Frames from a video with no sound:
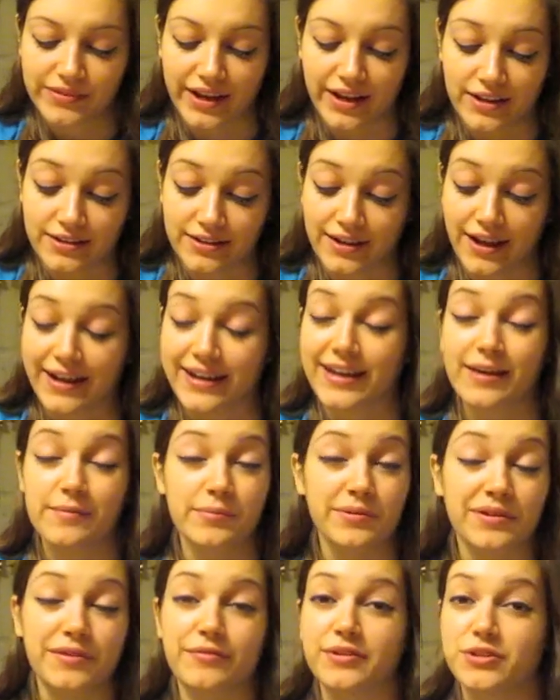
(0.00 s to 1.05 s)
And I can't
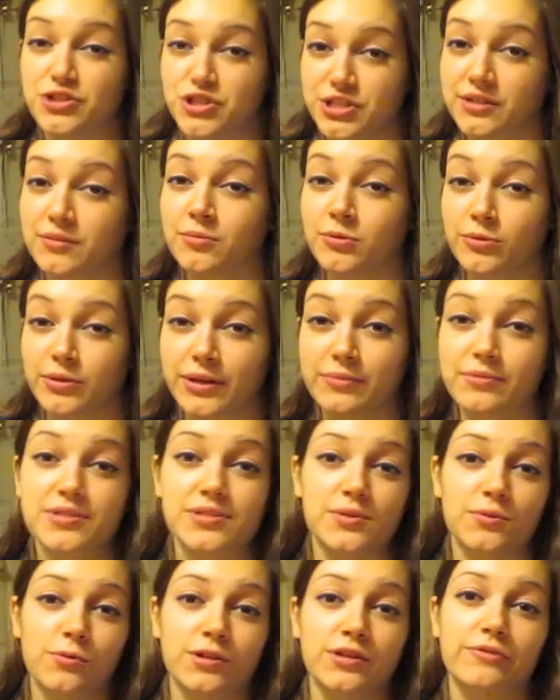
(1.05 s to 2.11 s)
believe that Gina Marie was
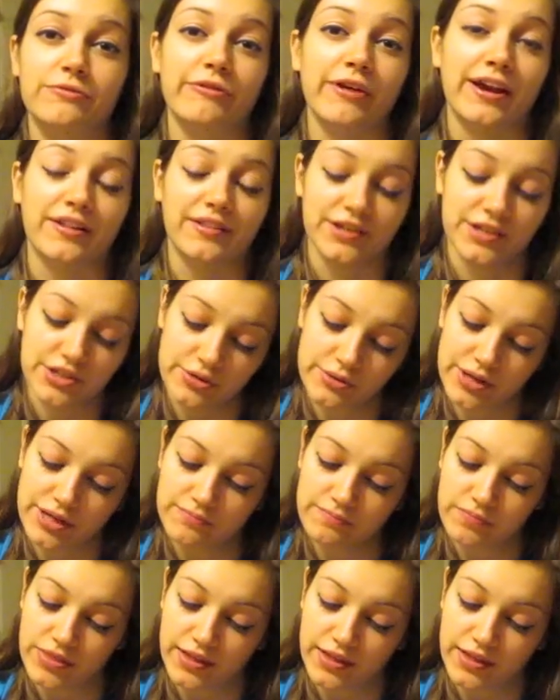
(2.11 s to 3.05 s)
the one to finally do it.